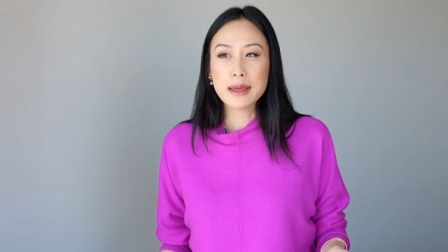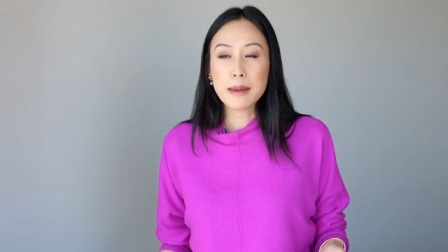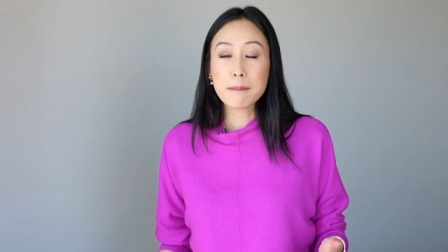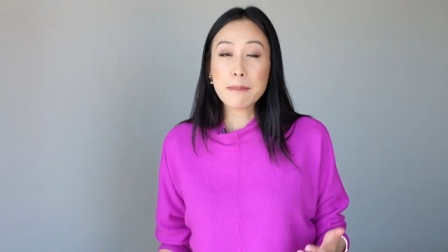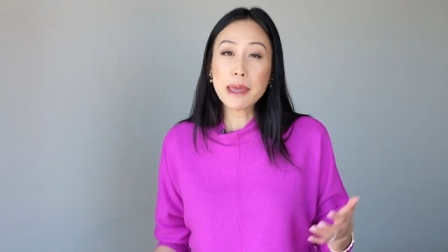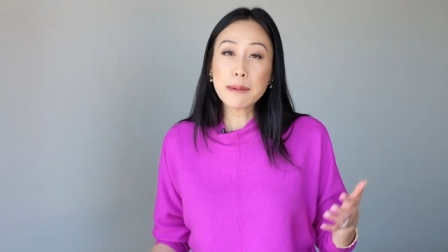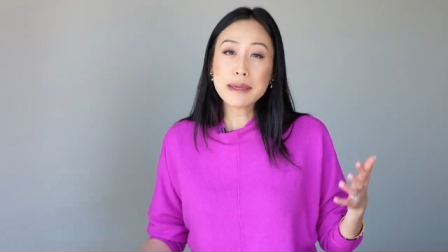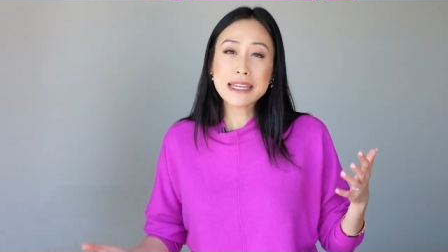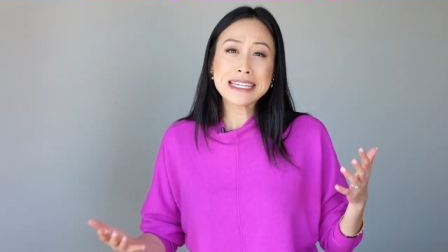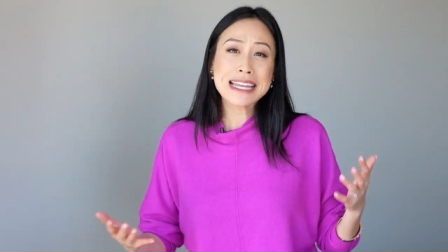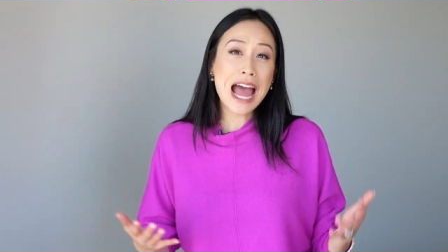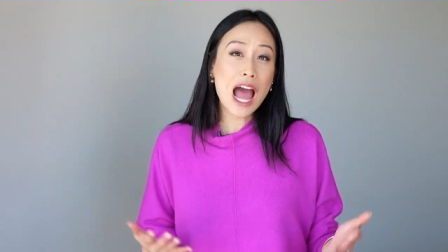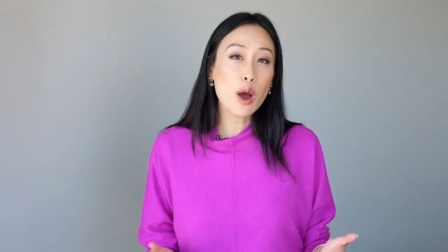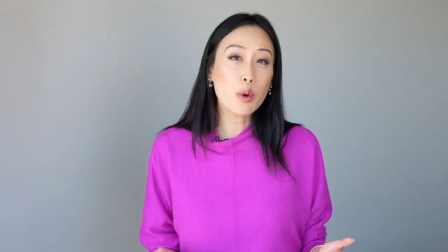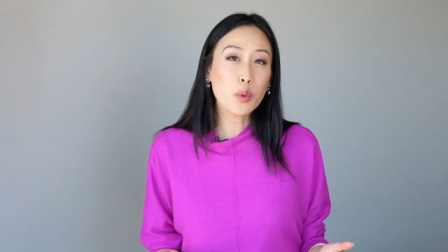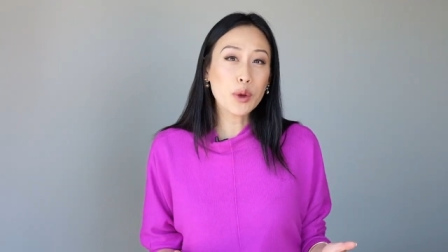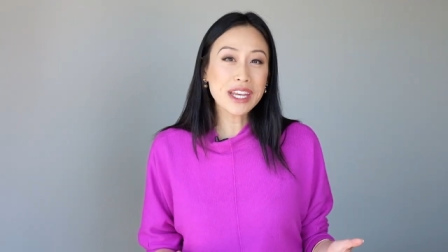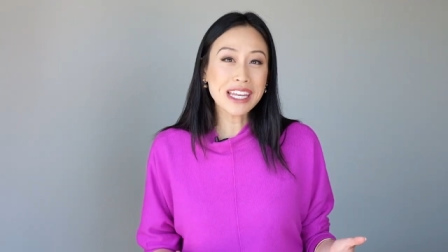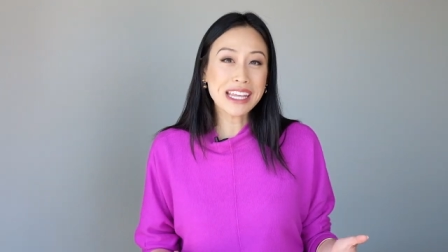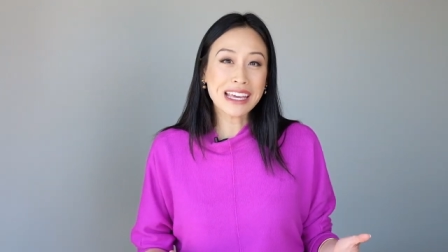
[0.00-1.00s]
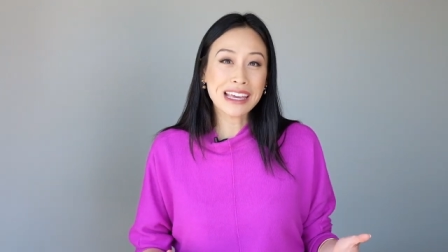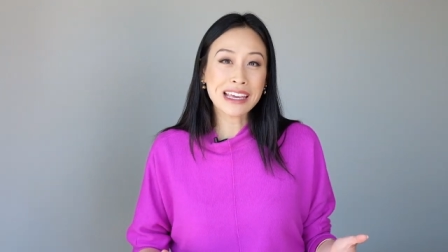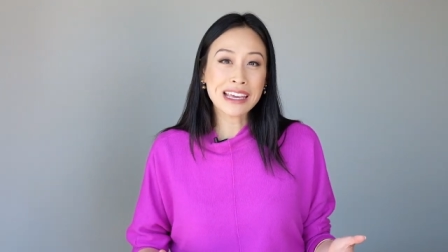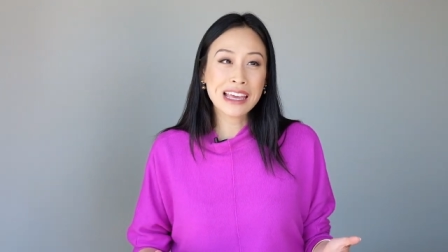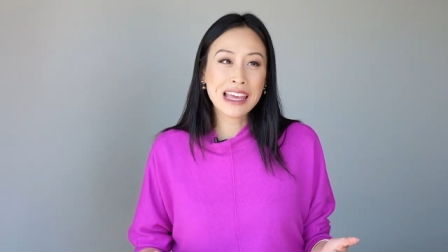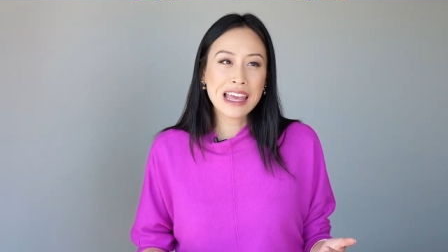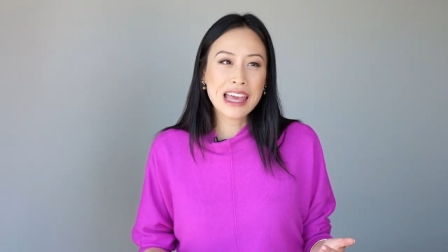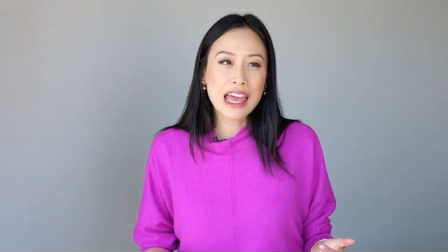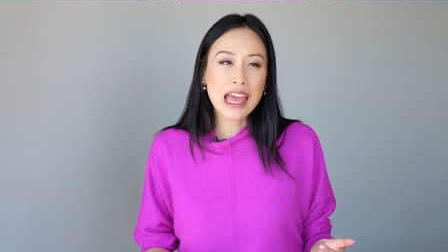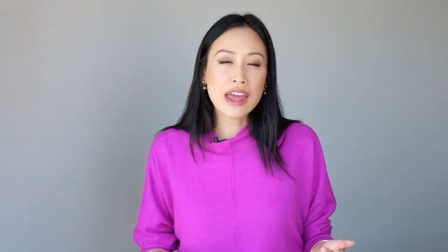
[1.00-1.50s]
maybe not winning,
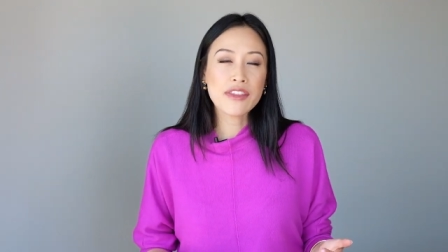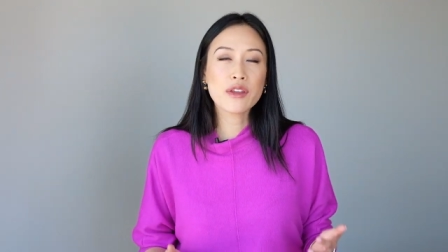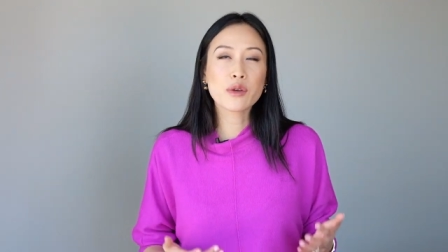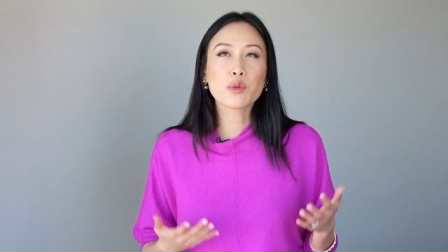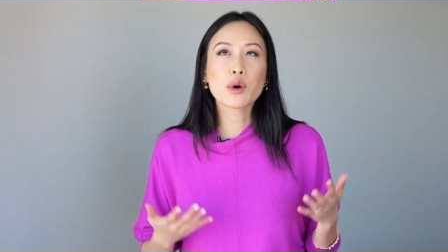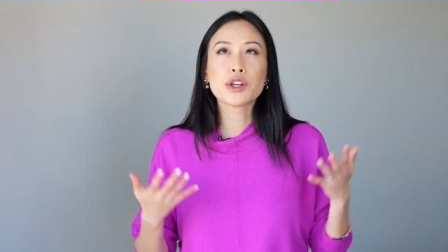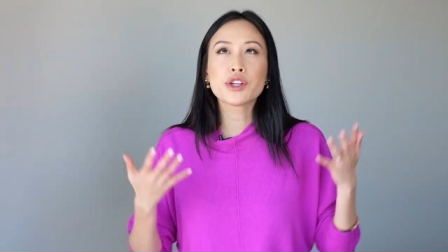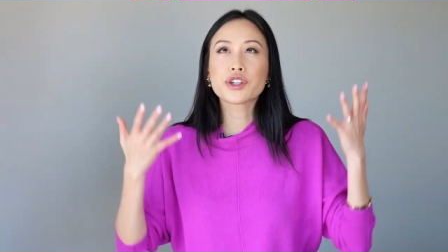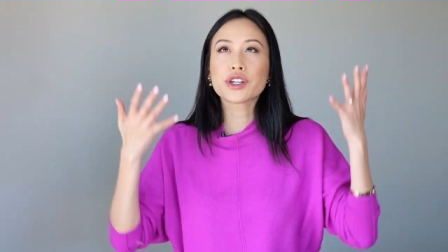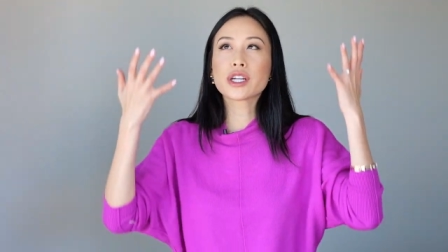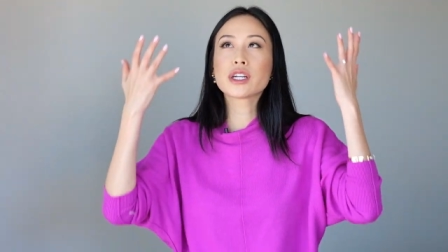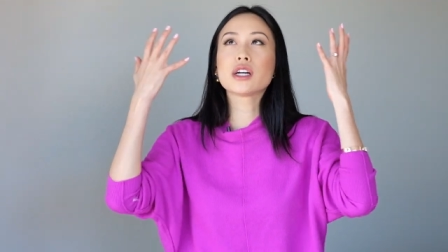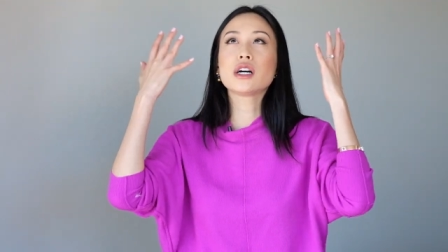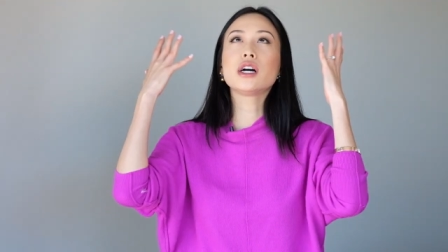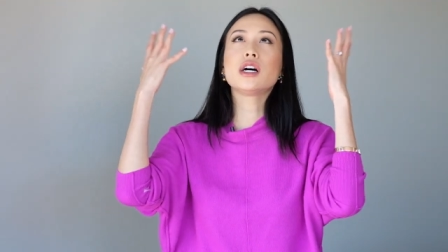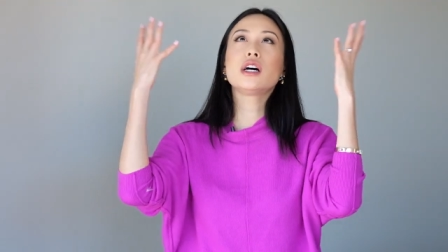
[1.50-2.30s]
and then wondering,